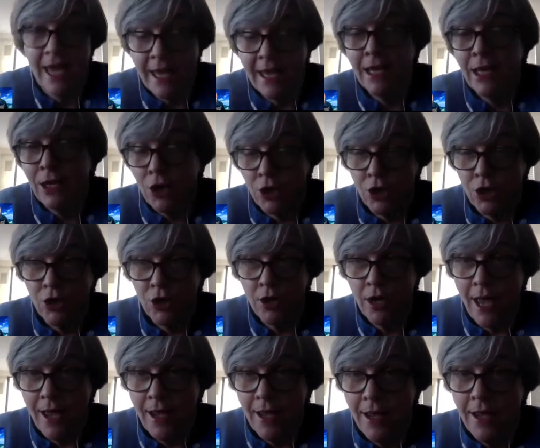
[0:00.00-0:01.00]

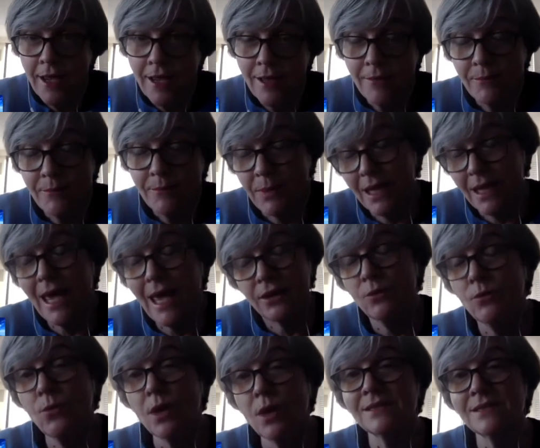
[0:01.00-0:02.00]
anger.
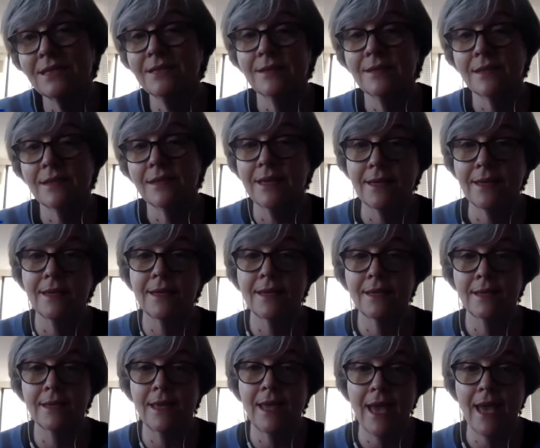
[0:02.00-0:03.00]
It wasn't like
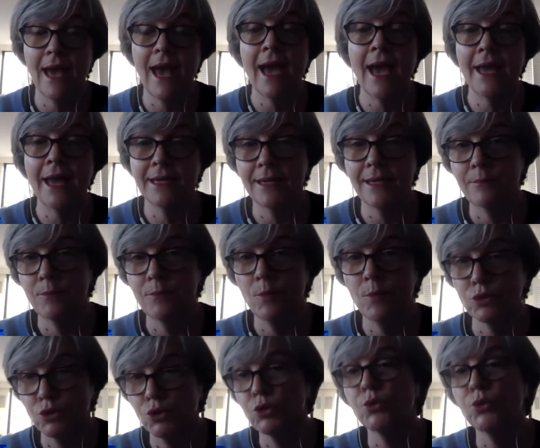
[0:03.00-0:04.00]
at him
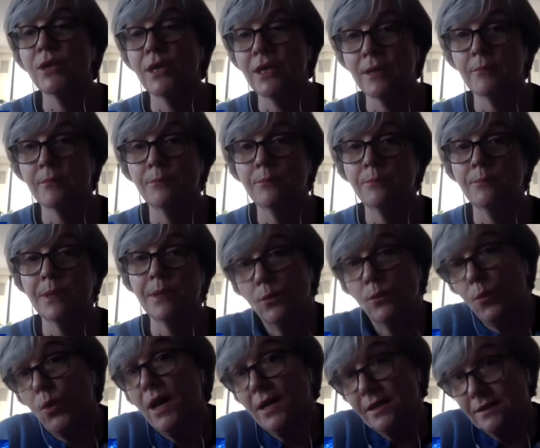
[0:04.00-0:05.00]
or to him, but it
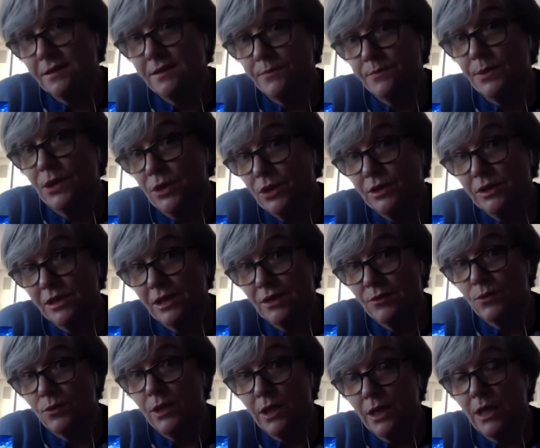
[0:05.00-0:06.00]
was no. because
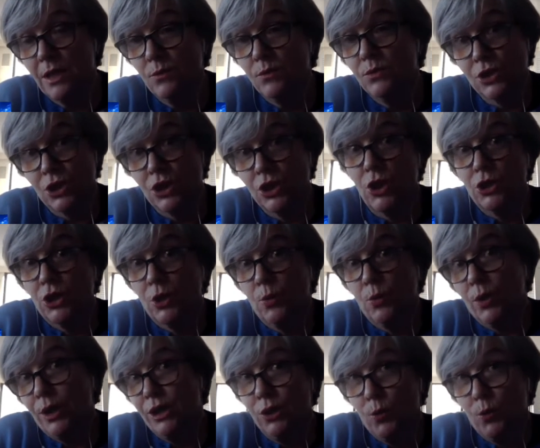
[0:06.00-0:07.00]
he he was the only
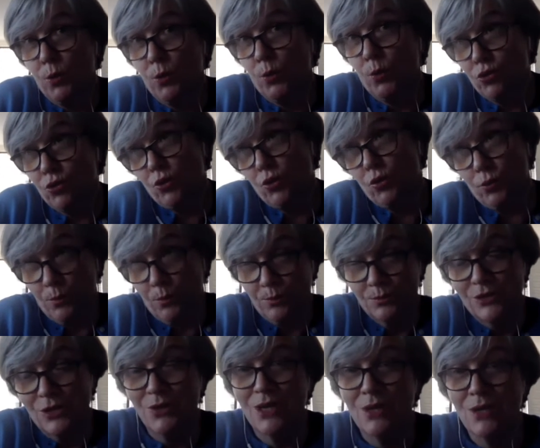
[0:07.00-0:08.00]
one in the
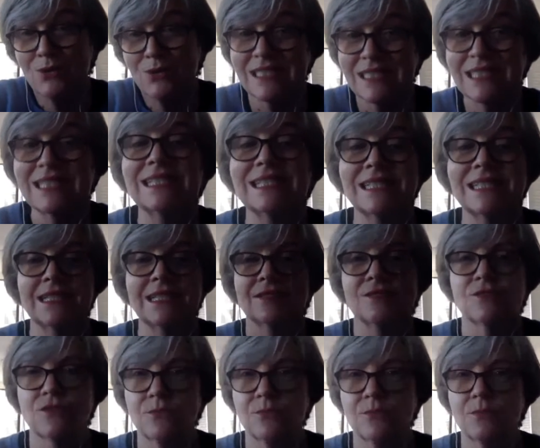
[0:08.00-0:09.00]
room, so he was
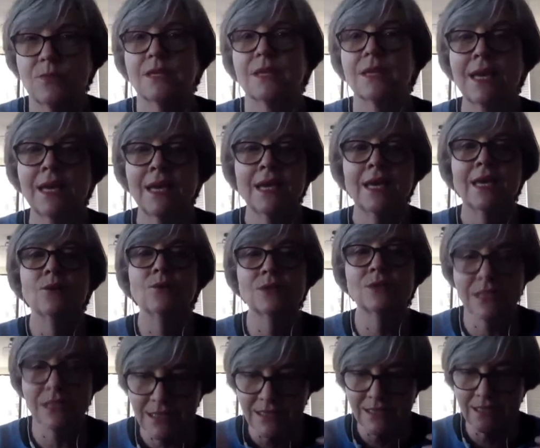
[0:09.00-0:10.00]
listening to me. He
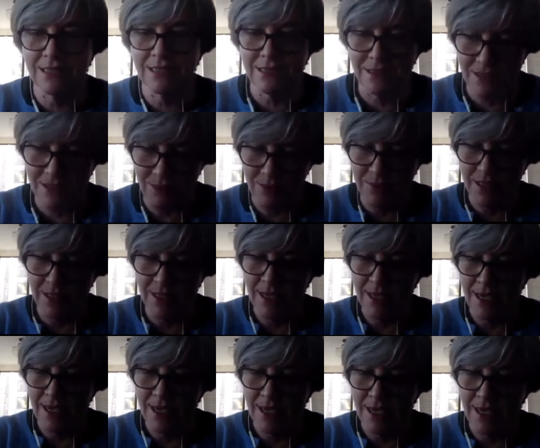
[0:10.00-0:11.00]
was listening to
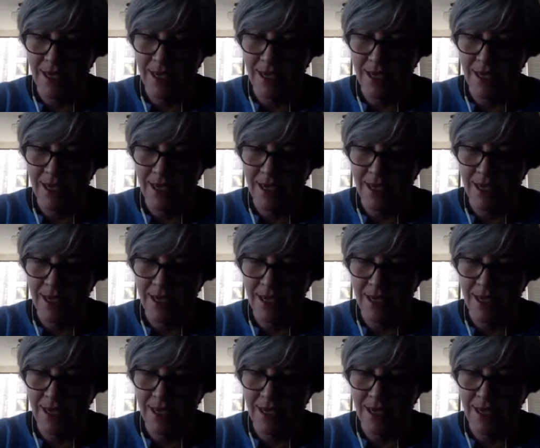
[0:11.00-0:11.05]
me,